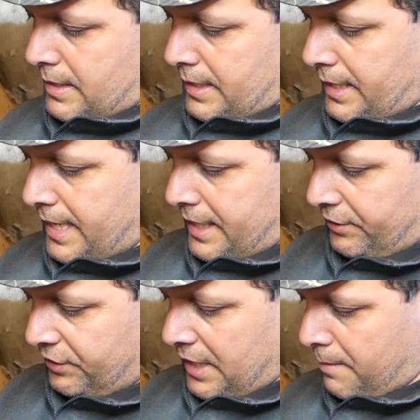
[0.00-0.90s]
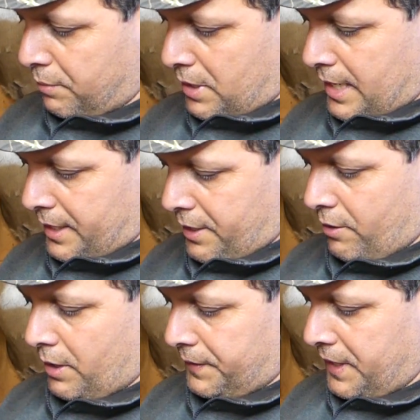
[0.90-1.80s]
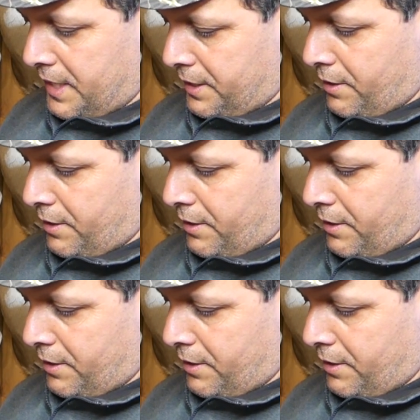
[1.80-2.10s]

I had a stopper knot here on the end